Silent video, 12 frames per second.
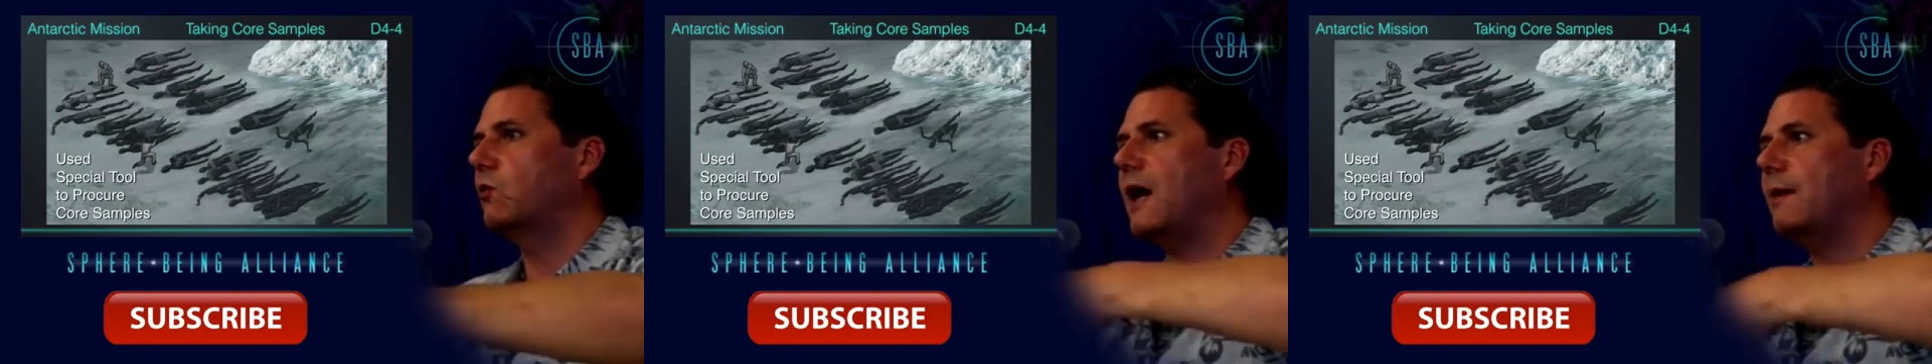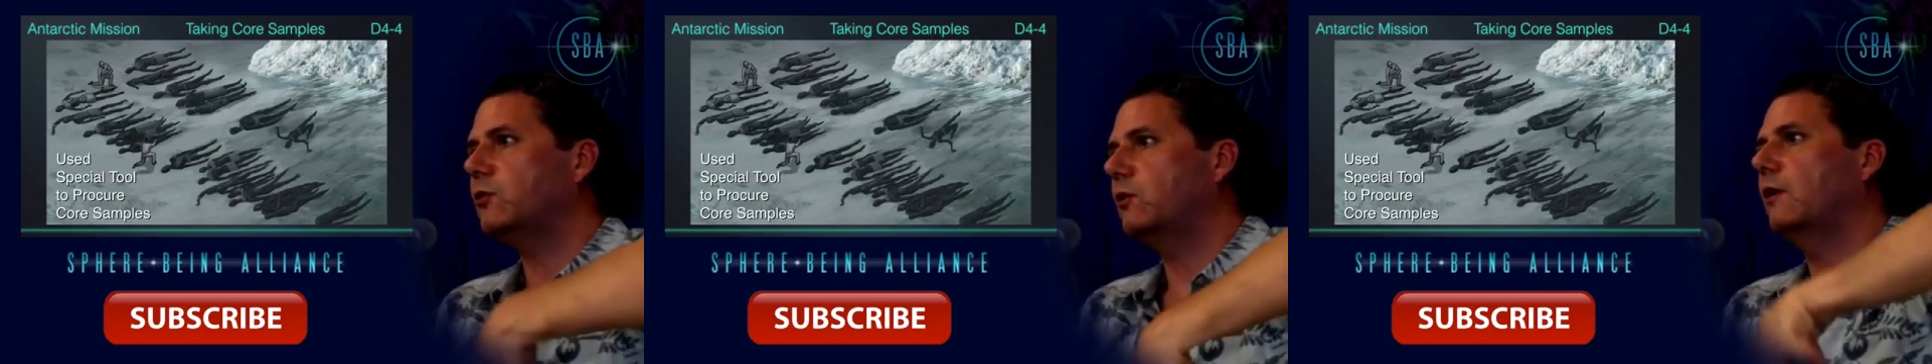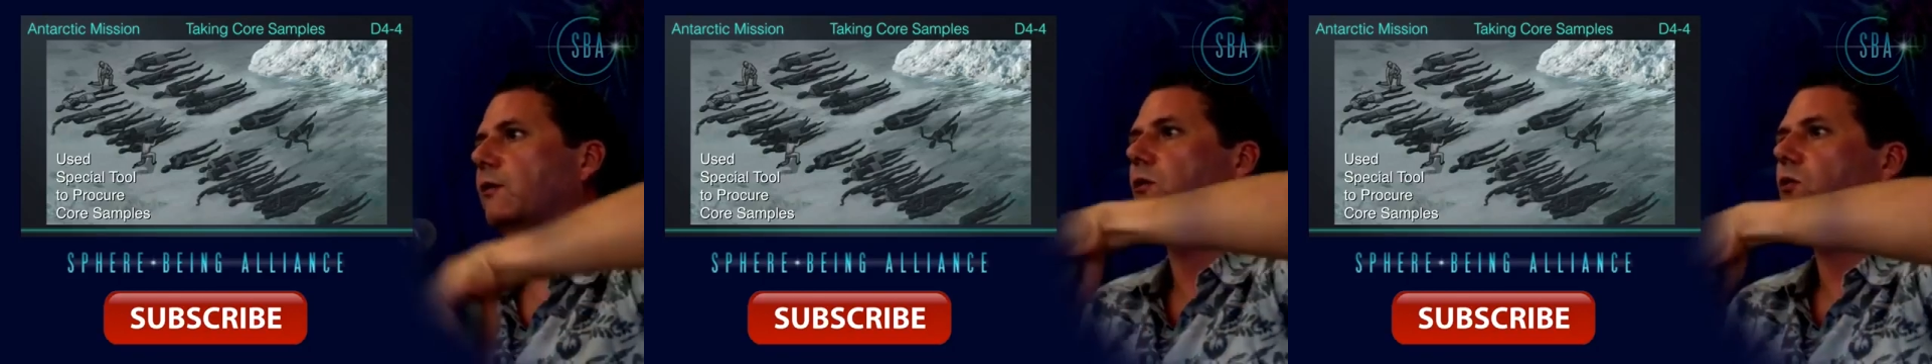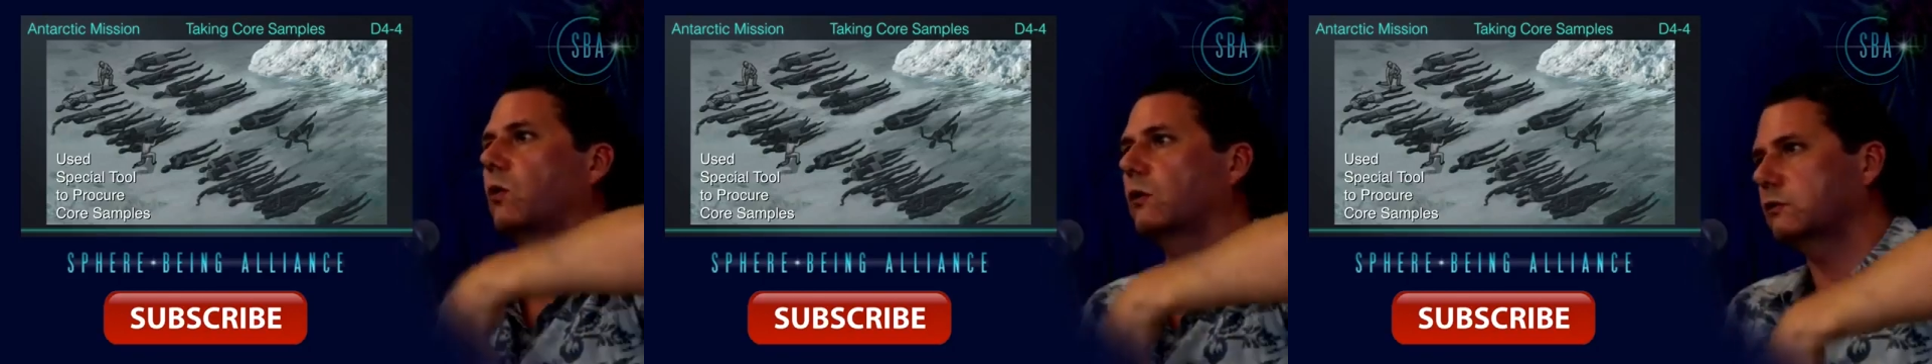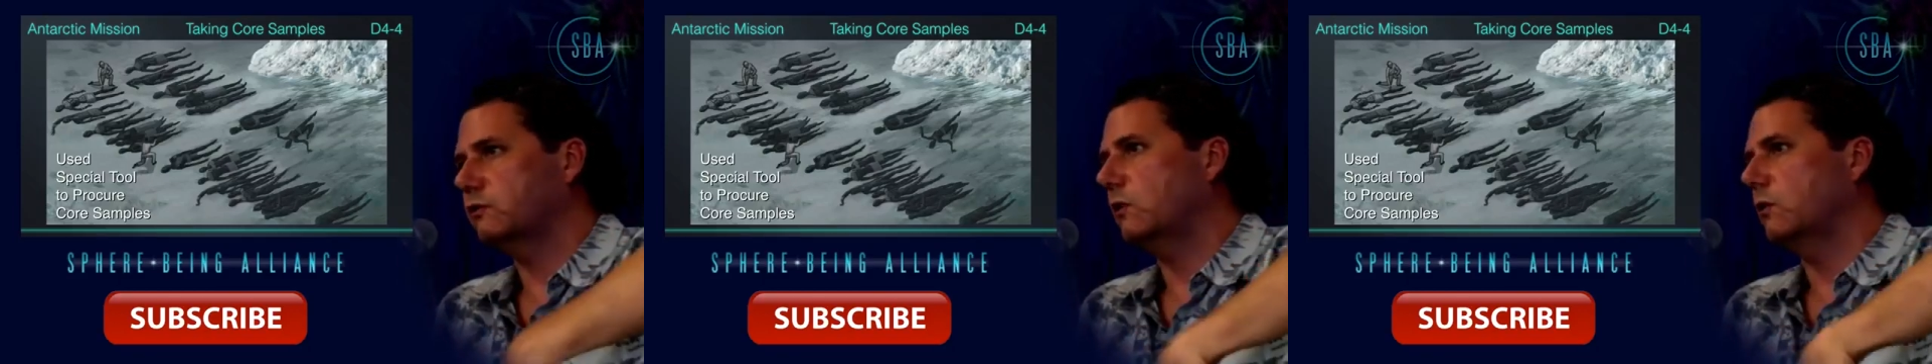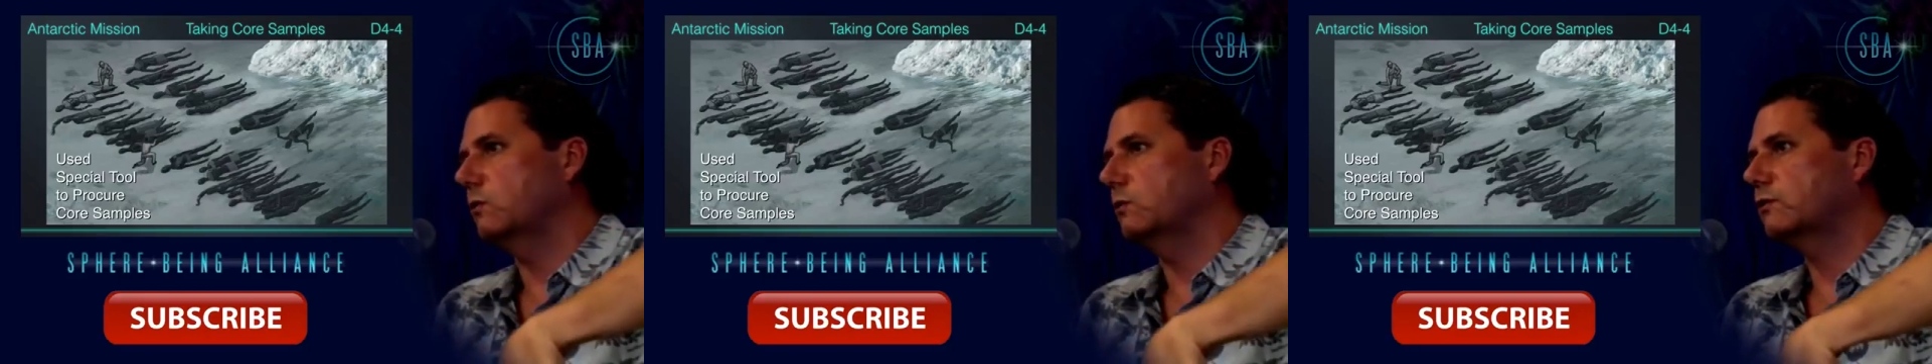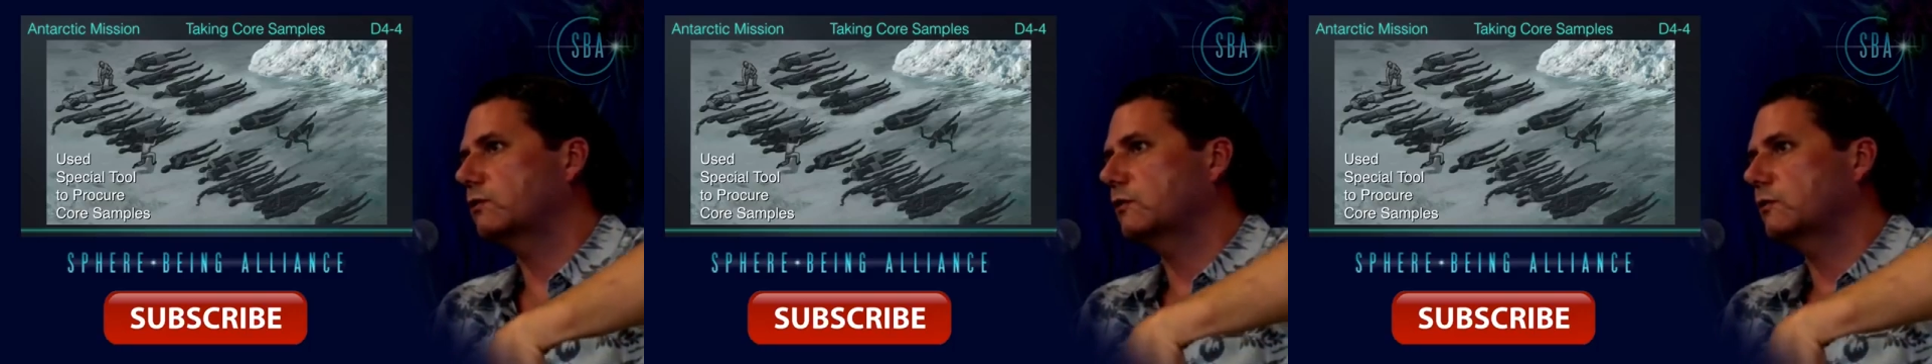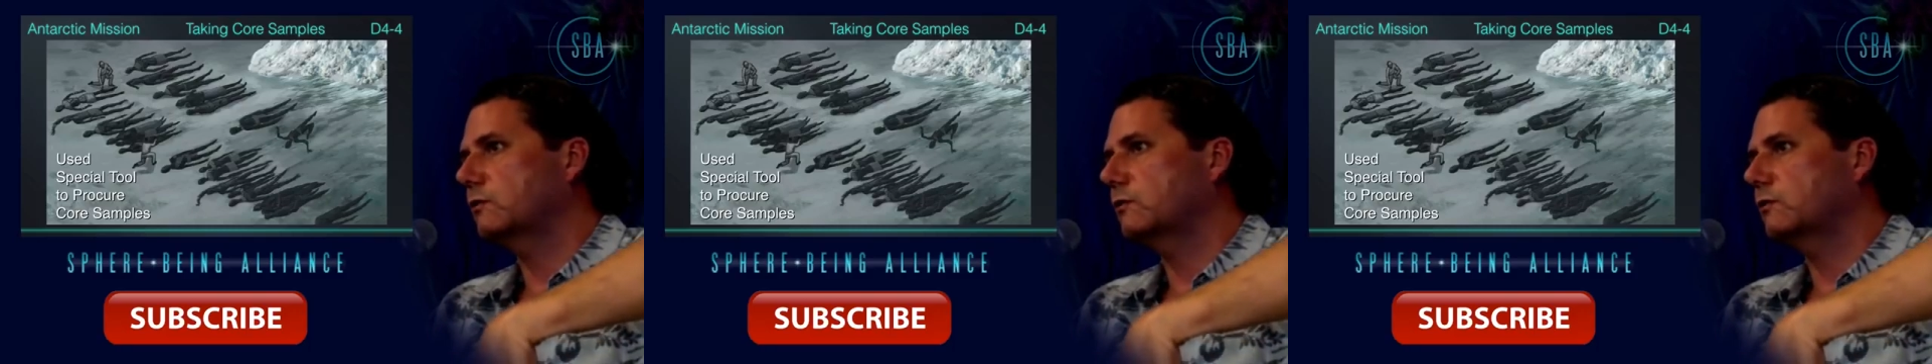and wrapped around their torsos.